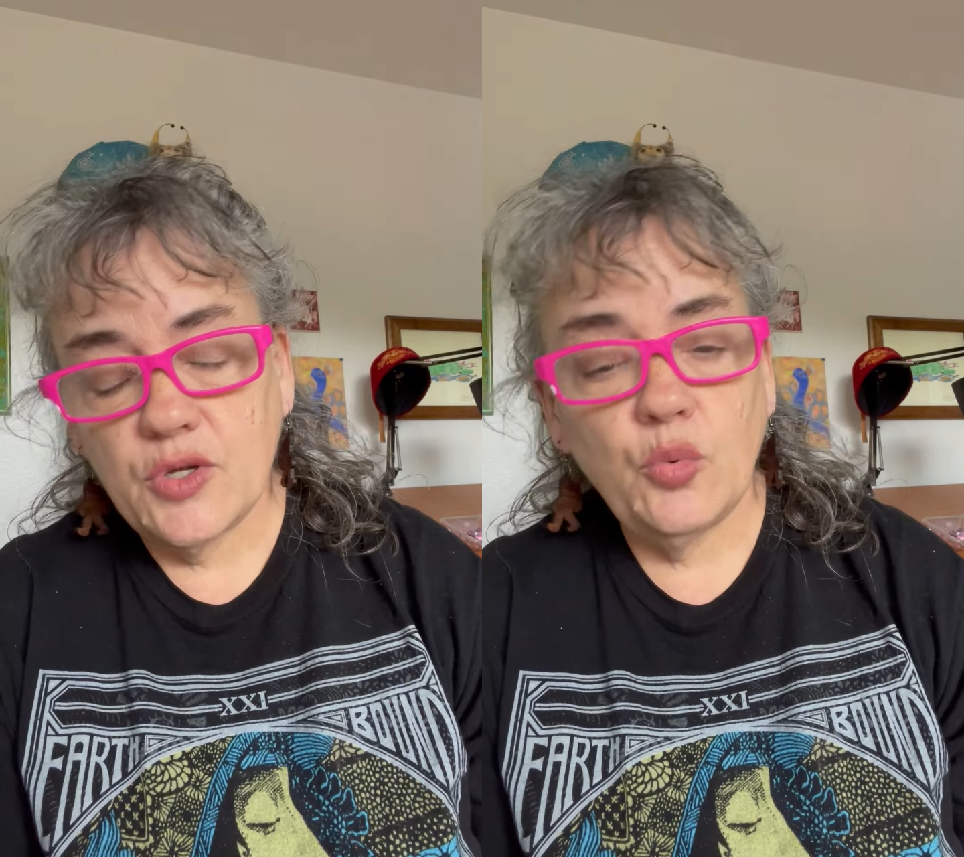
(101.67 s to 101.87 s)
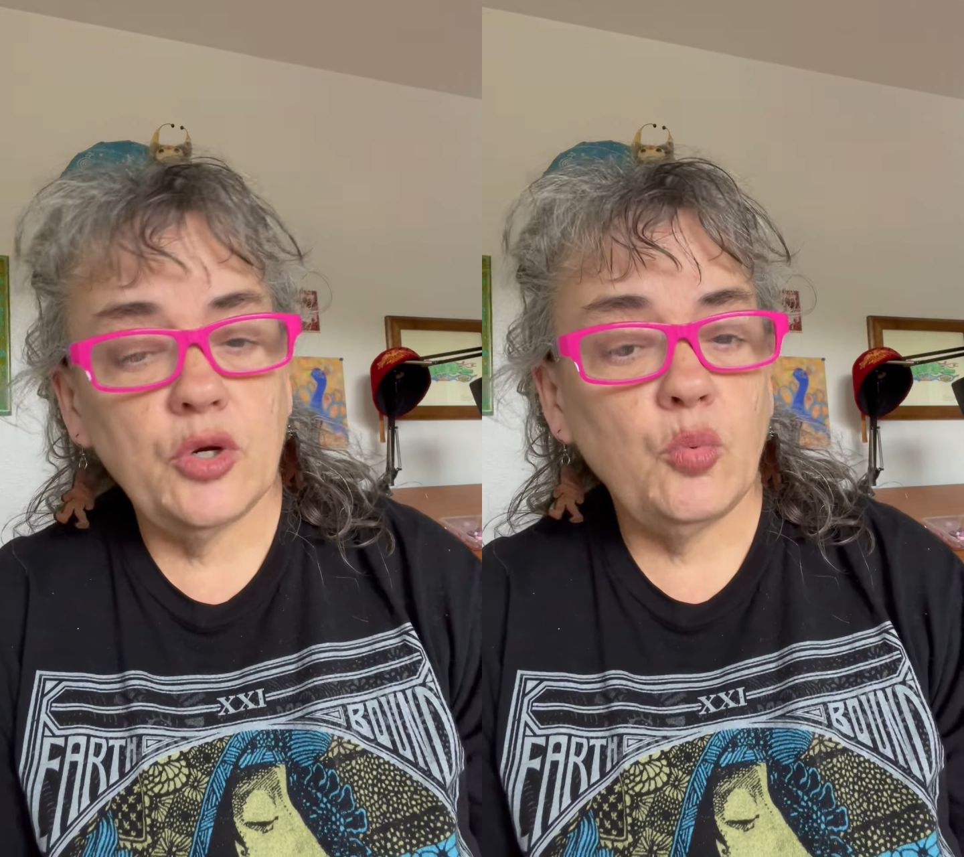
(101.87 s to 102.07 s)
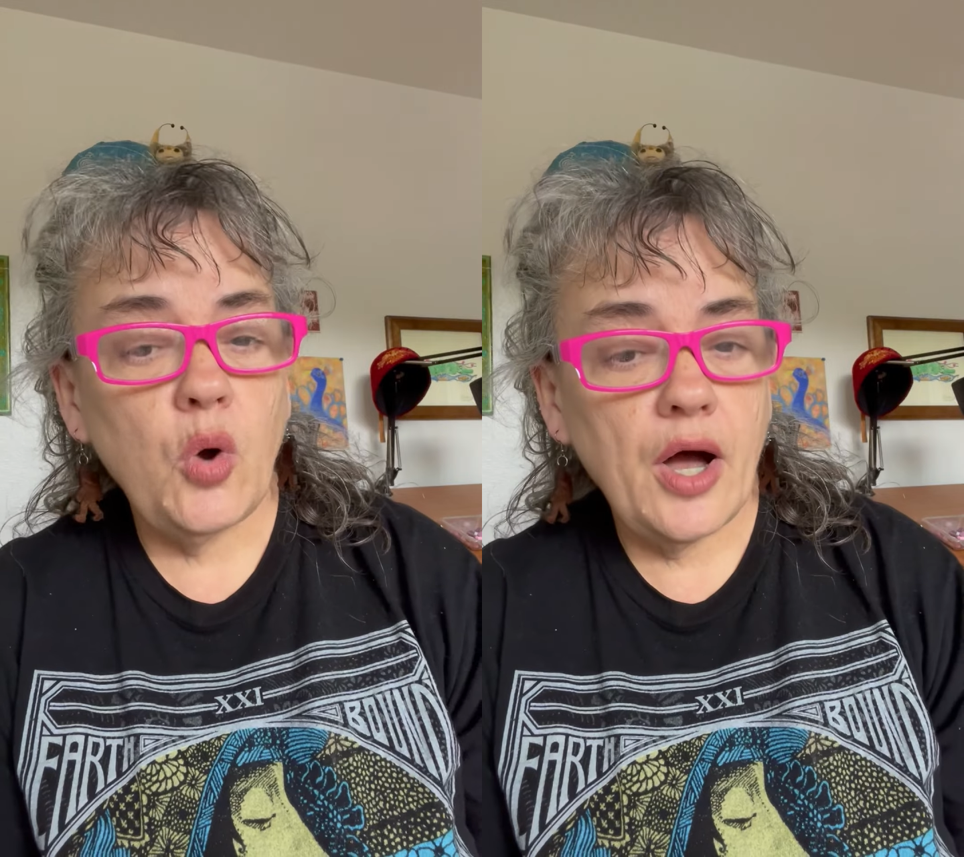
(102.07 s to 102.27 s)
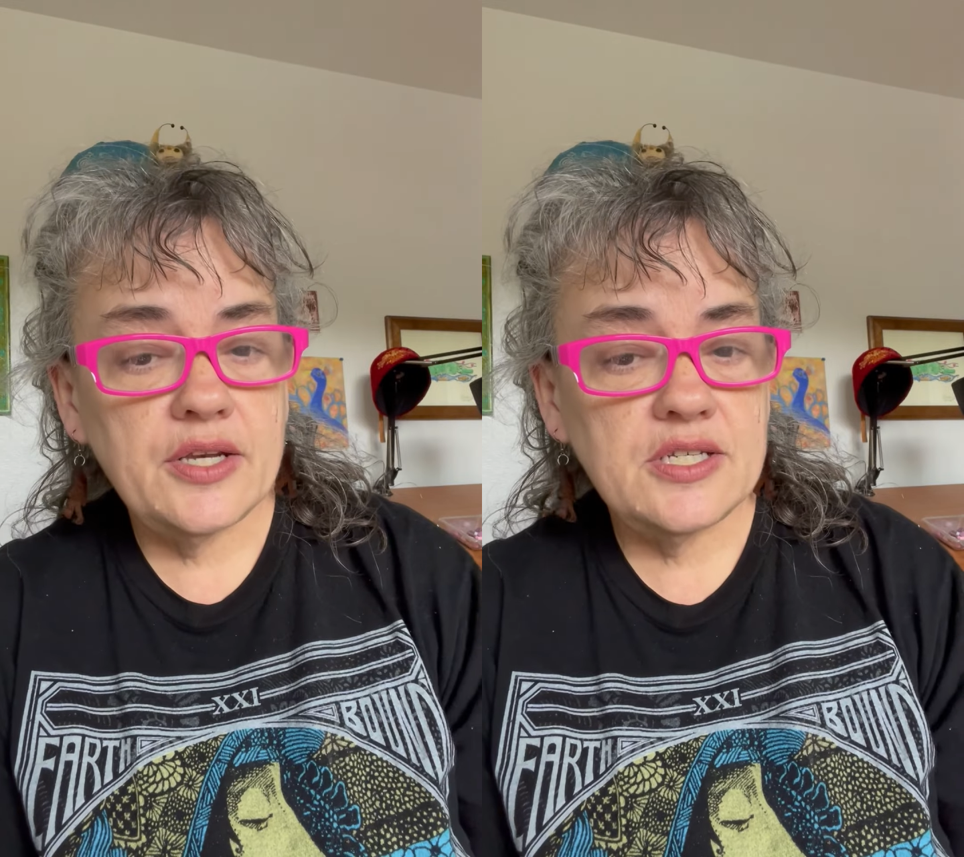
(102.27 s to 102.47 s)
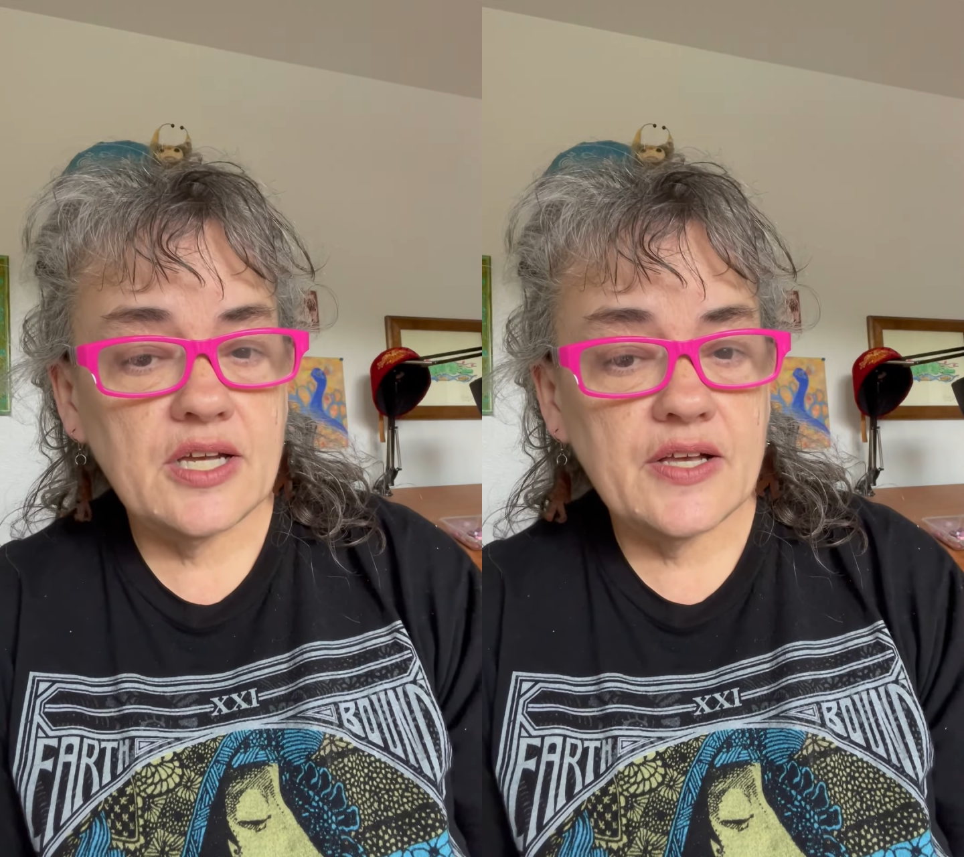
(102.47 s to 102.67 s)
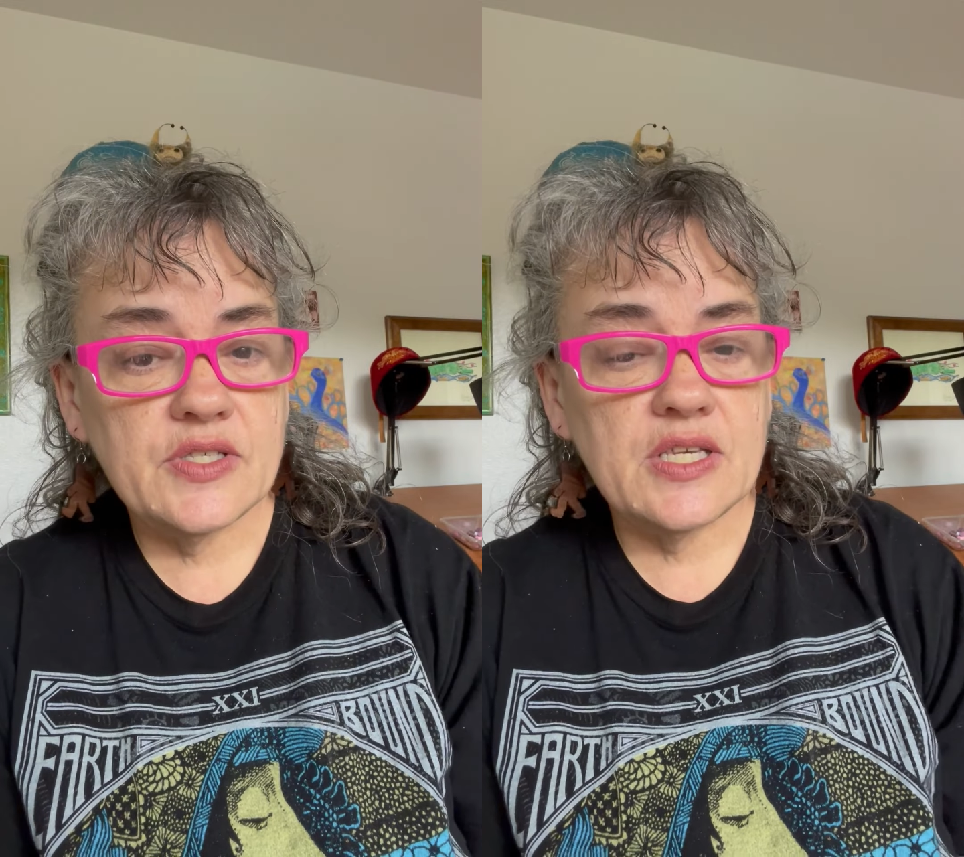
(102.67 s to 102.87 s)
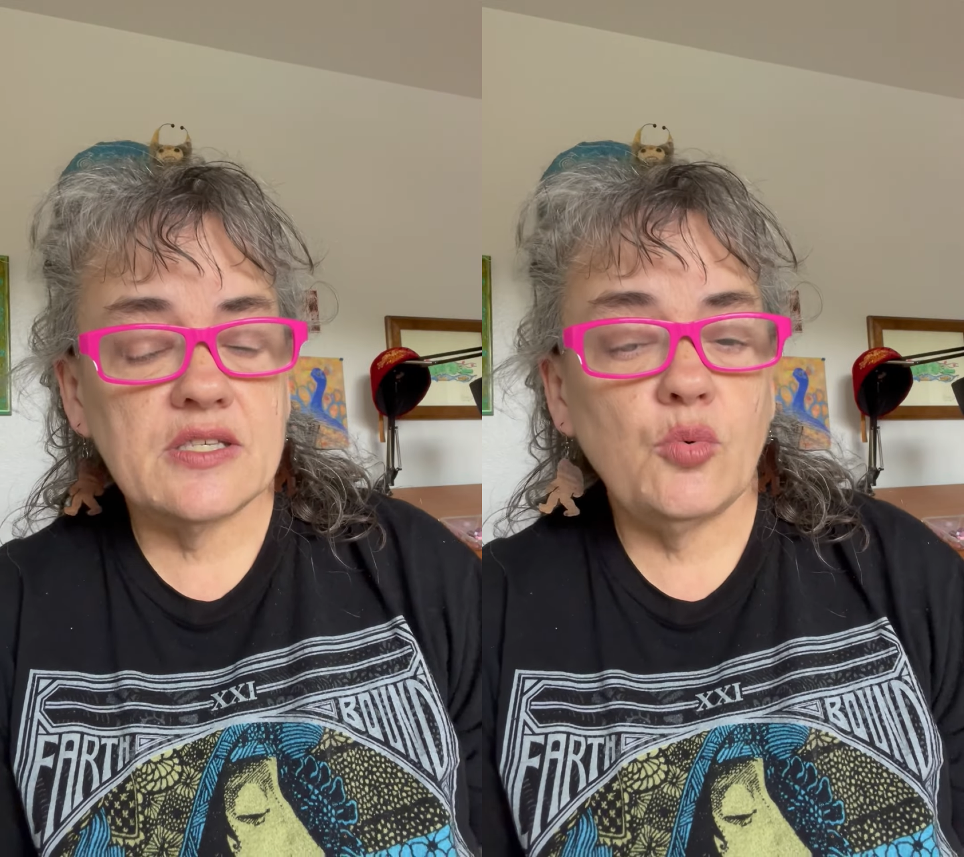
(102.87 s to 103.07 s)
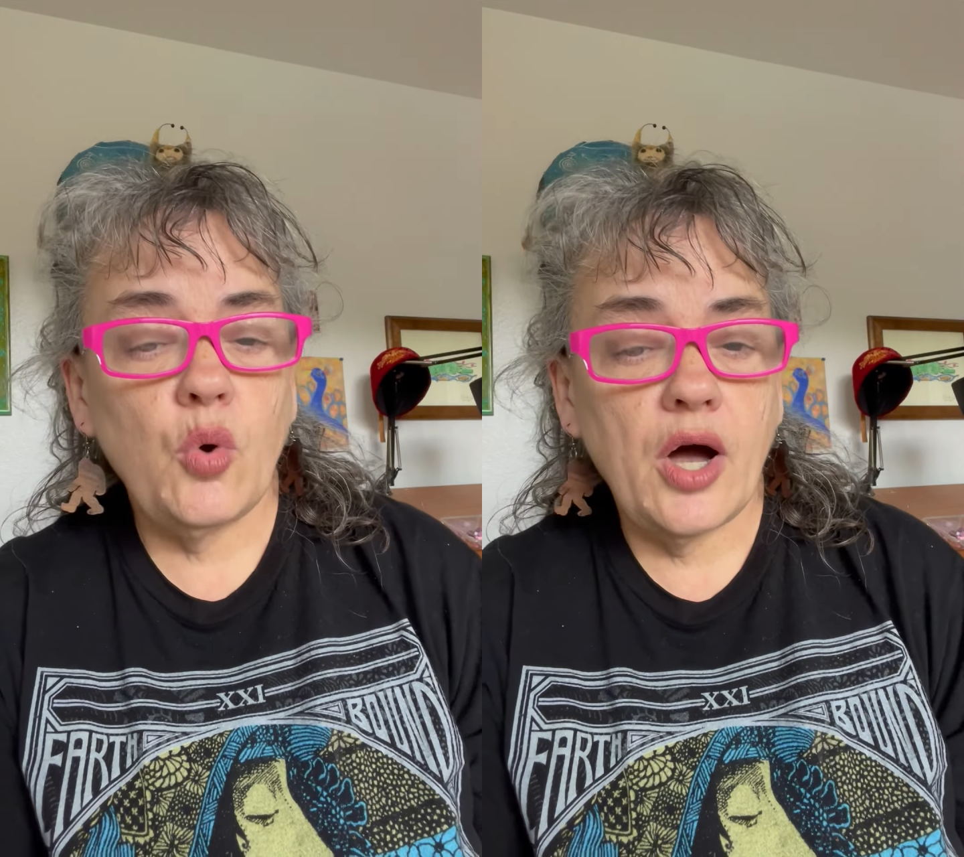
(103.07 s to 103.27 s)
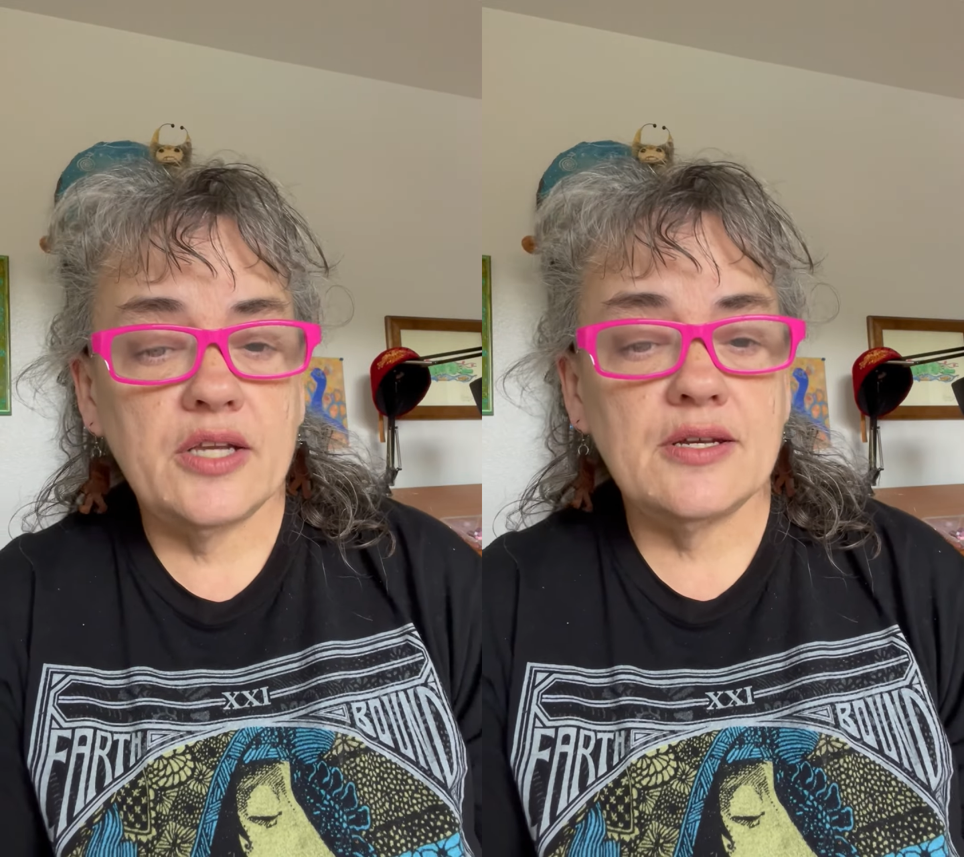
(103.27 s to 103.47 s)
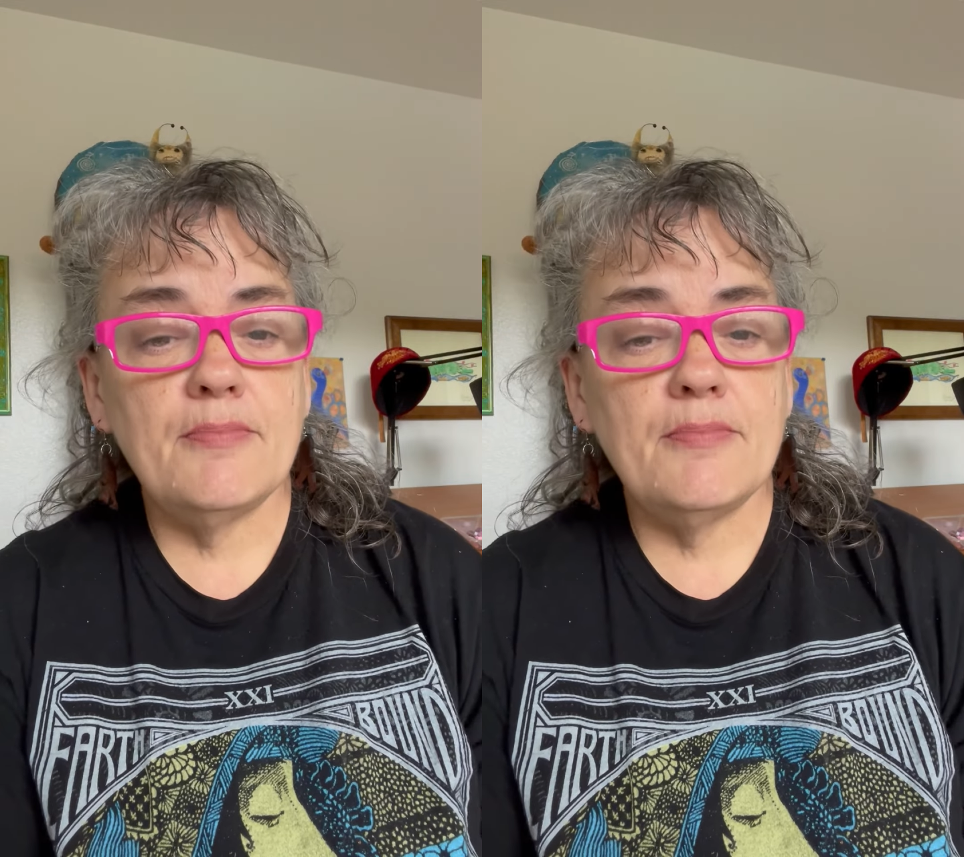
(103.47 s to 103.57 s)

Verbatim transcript: And what a wand does is a wand